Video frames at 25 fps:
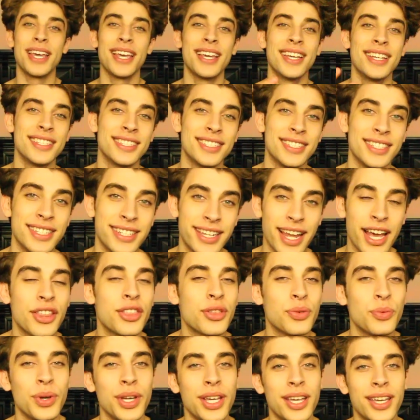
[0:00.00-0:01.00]
is
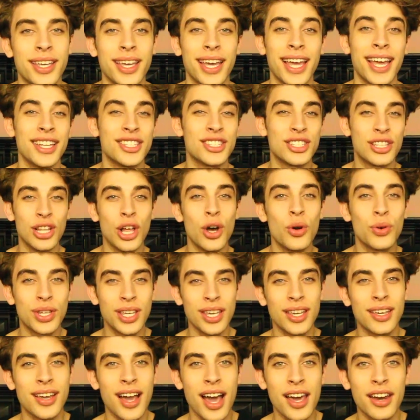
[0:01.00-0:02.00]
death week, it's
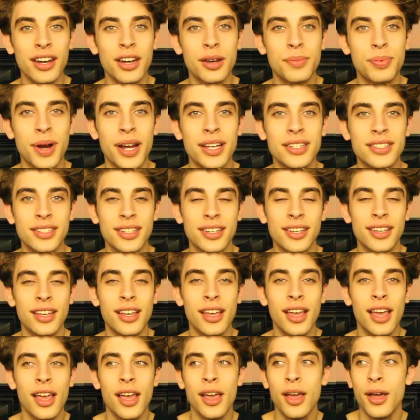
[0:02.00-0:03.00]
low-key kind of
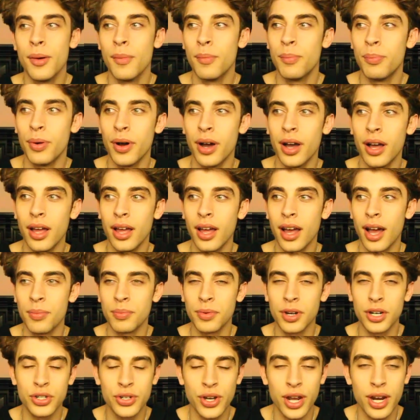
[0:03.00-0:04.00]
depressing, but
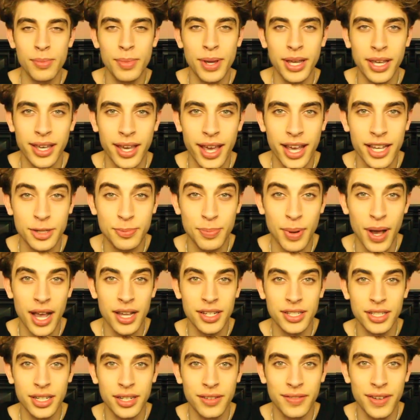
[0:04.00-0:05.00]
I'm gonna try to make it as
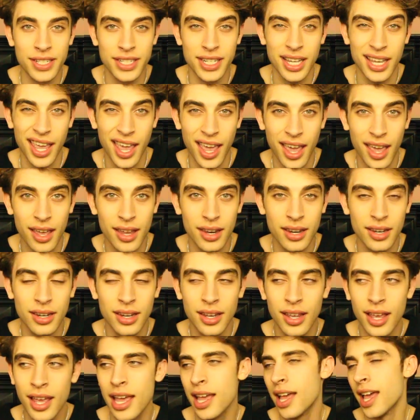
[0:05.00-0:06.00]
positive as I
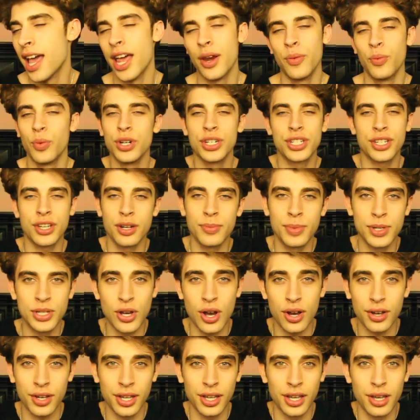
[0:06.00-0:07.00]
can, and we're just gonna be
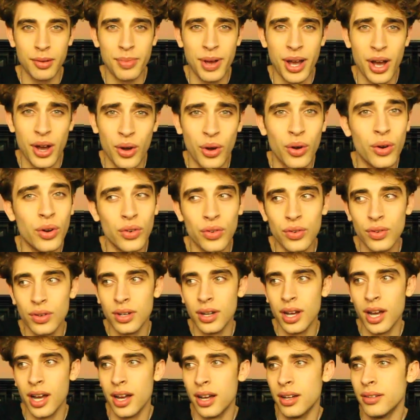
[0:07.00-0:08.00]
talking about
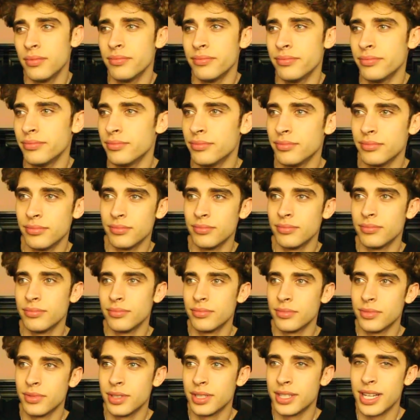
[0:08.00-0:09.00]
um,
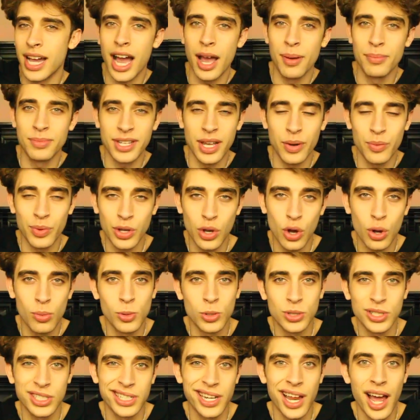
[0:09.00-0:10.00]
times that we
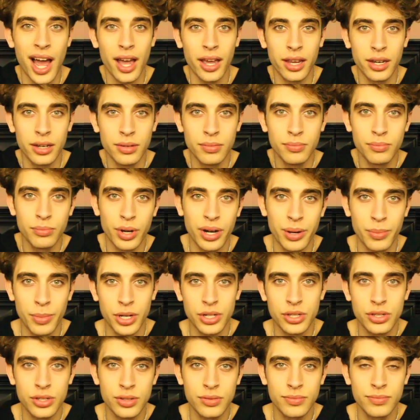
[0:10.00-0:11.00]
almost died, pretty
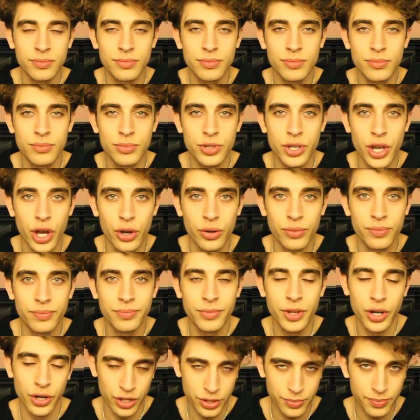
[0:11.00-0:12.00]
much.
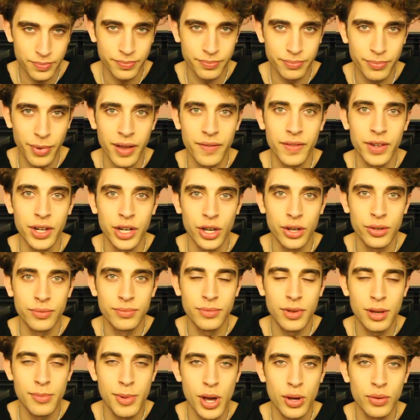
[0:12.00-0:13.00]
So here's my video
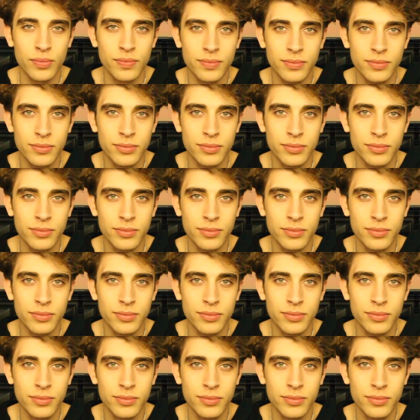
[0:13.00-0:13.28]
about